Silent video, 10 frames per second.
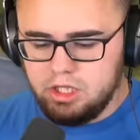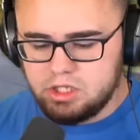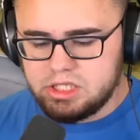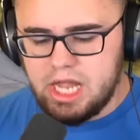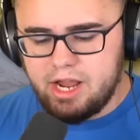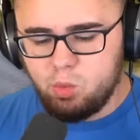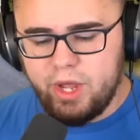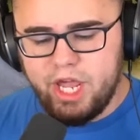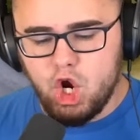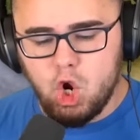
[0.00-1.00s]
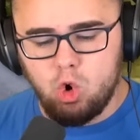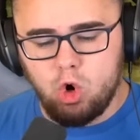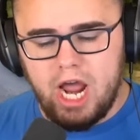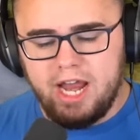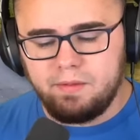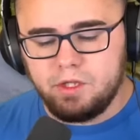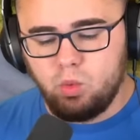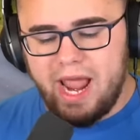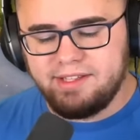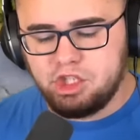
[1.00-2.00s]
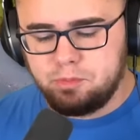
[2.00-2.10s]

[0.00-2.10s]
Looks like we are right in the right